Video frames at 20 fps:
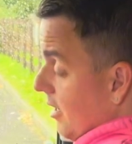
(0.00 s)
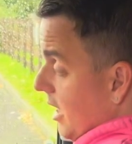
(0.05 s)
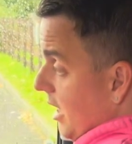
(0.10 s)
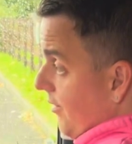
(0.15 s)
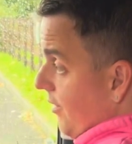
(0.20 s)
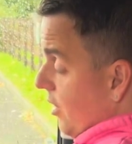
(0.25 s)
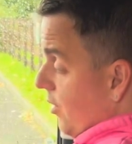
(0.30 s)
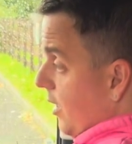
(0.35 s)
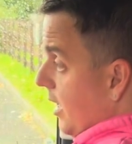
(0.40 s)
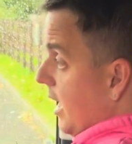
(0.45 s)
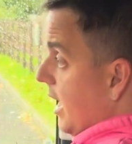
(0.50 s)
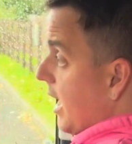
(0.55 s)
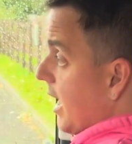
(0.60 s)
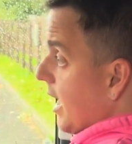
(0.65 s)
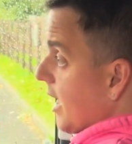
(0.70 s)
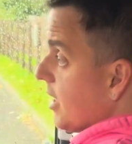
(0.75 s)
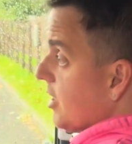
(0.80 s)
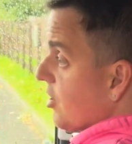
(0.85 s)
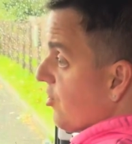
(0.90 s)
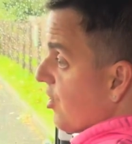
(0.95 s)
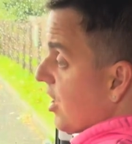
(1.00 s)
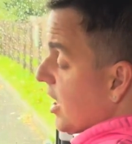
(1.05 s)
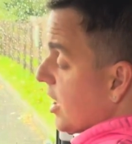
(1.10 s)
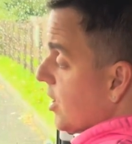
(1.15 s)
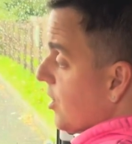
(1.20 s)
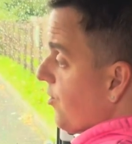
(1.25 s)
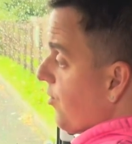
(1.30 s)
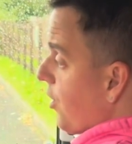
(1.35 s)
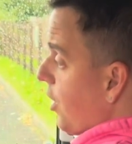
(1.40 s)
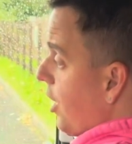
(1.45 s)
leave it quite high to
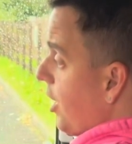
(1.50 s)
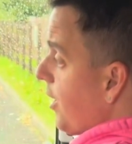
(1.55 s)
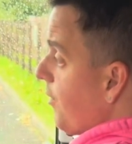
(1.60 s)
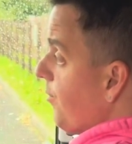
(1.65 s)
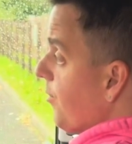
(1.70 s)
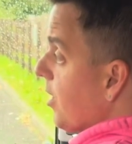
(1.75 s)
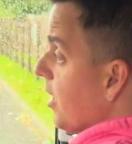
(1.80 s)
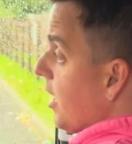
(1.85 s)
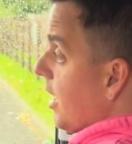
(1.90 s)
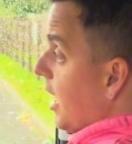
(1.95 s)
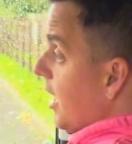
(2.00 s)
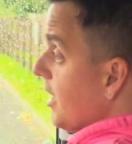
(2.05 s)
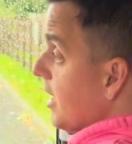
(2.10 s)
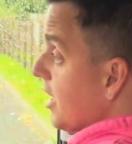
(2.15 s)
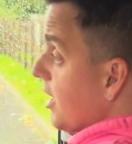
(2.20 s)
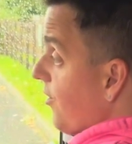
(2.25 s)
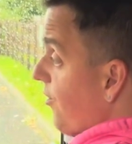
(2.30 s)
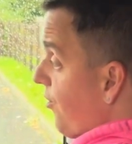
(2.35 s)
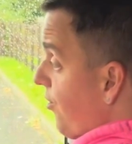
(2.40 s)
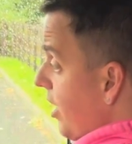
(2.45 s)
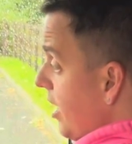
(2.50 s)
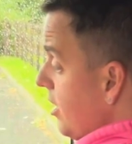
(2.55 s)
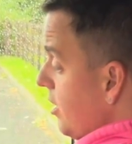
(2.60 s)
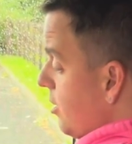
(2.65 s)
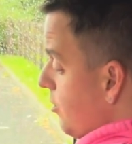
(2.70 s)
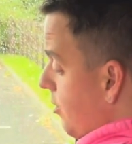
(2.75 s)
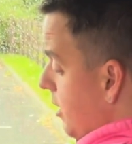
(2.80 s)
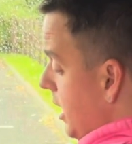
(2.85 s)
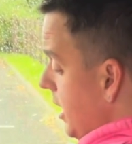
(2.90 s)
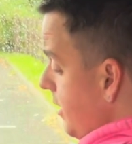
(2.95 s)
transfer, and then the
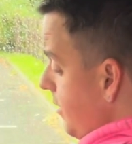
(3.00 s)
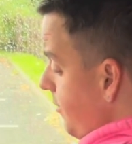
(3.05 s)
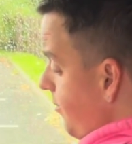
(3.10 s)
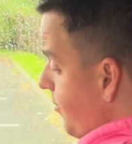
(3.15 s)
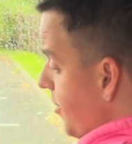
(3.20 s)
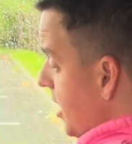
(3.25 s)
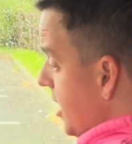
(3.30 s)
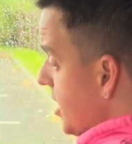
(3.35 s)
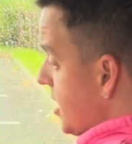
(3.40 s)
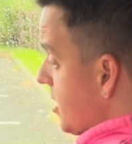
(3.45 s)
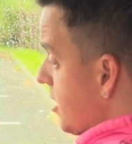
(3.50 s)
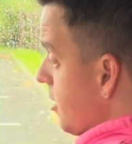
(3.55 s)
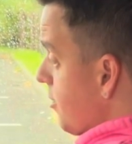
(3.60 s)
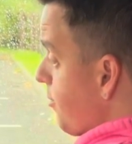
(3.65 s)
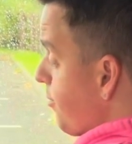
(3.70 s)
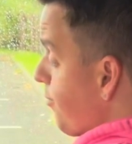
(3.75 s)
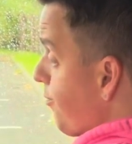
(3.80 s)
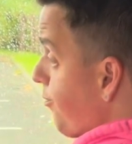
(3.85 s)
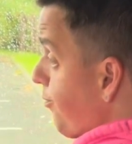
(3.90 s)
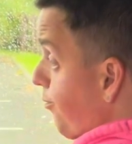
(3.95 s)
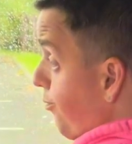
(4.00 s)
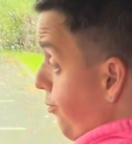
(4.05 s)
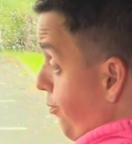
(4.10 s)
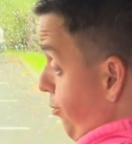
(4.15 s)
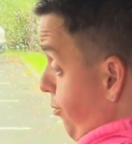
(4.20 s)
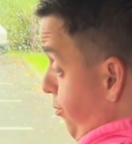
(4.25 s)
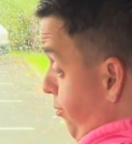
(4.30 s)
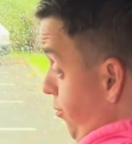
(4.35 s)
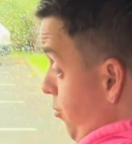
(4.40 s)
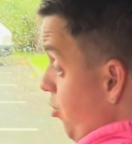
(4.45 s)
front one is to
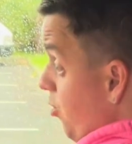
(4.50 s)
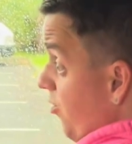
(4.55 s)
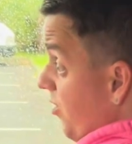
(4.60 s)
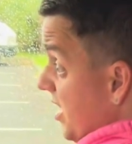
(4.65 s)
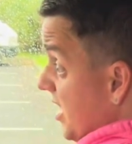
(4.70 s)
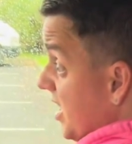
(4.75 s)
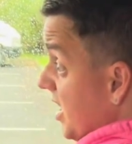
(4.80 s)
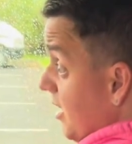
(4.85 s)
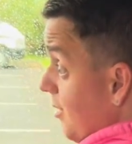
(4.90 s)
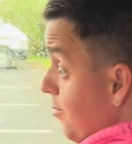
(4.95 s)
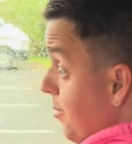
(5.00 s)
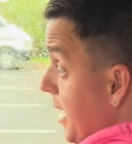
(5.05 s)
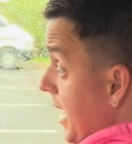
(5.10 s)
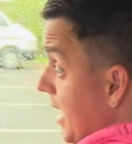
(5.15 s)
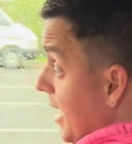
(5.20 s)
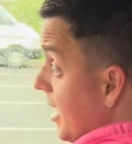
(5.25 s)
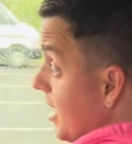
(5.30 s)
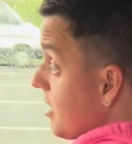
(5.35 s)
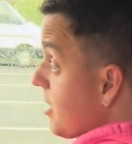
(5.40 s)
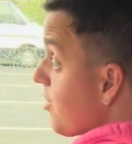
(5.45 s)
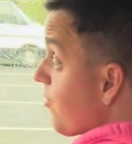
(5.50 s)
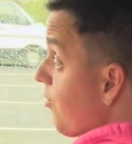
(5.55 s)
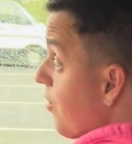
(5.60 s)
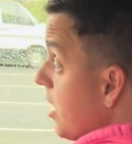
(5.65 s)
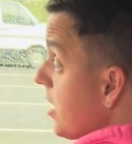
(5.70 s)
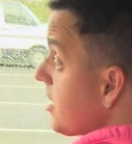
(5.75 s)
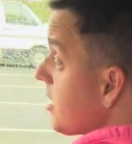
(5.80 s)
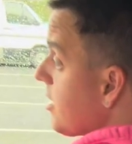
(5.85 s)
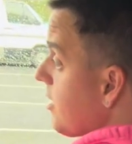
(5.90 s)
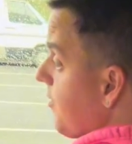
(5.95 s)
move your seat back into the
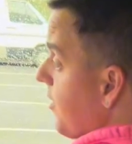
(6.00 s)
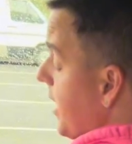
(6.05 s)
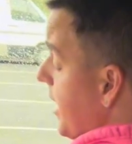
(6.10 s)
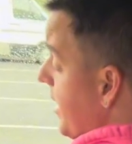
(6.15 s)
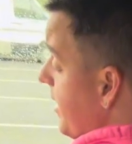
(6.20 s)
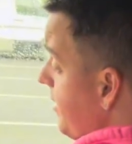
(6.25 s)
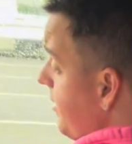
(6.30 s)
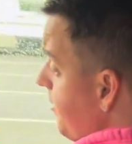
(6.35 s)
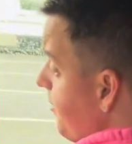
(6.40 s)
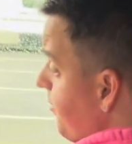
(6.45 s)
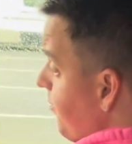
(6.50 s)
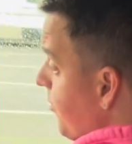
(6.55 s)
front of the van,